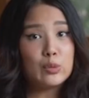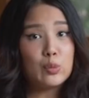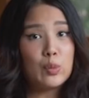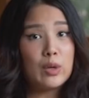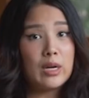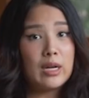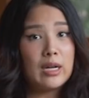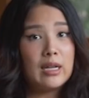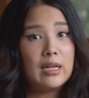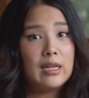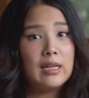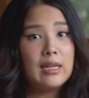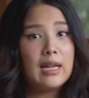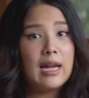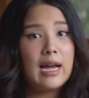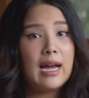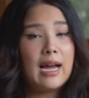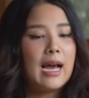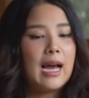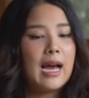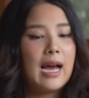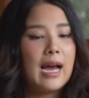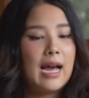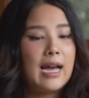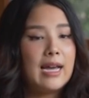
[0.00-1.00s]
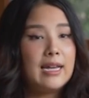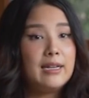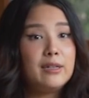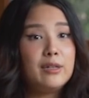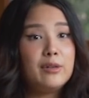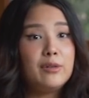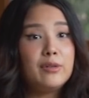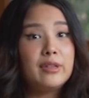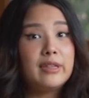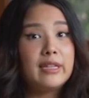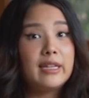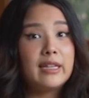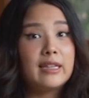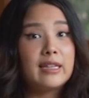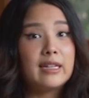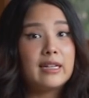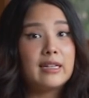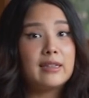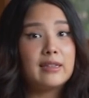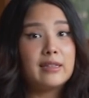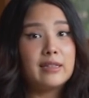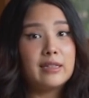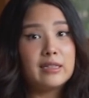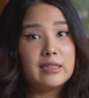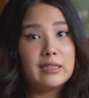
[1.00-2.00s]
well. I do think that
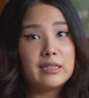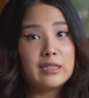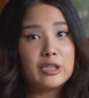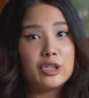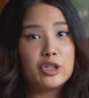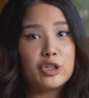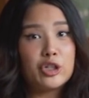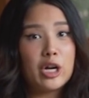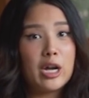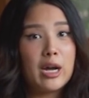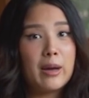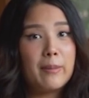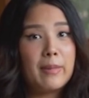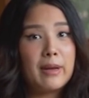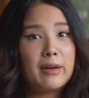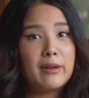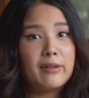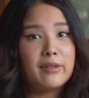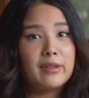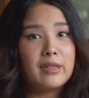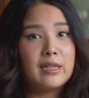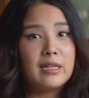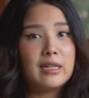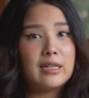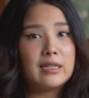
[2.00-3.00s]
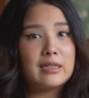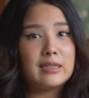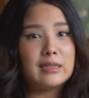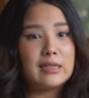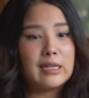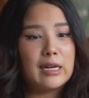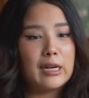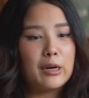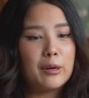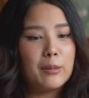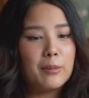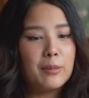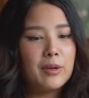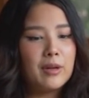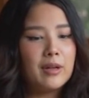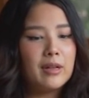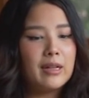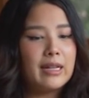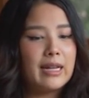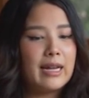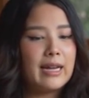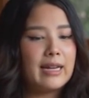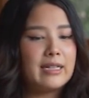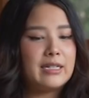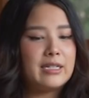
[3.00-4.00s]
it does its job. I don't think it's terrible.
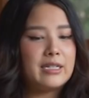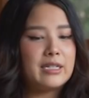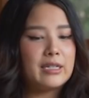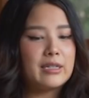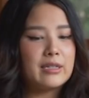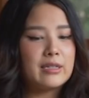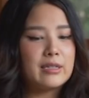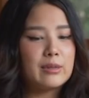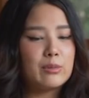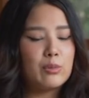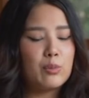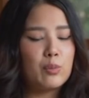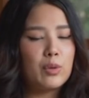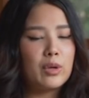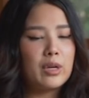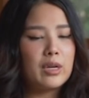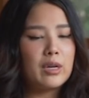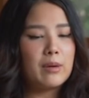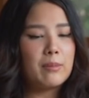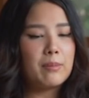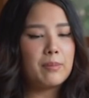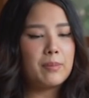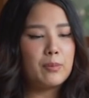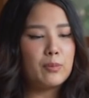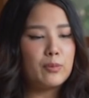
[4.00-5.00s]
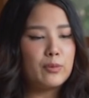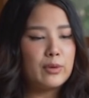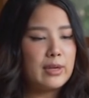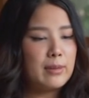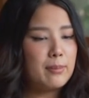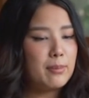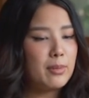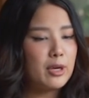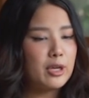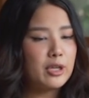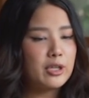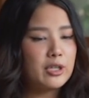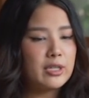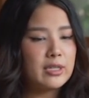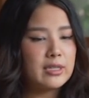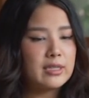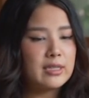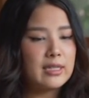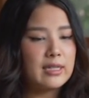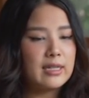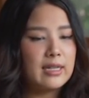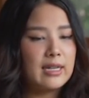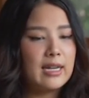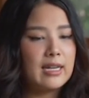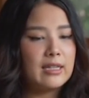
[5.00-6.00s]
I just wouldn't repurchase
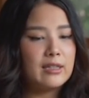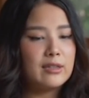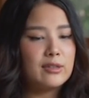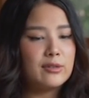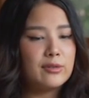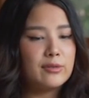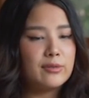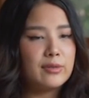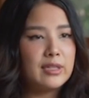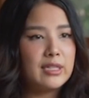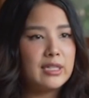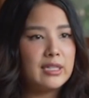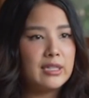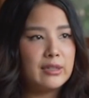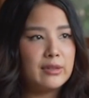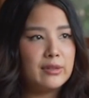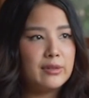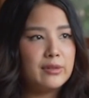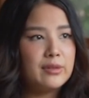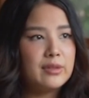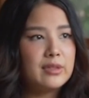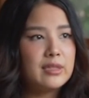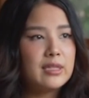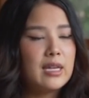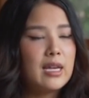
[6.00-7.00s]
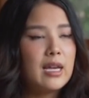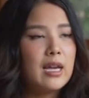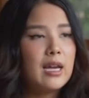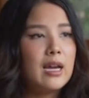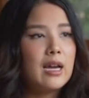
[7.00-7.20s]
it again to reuse.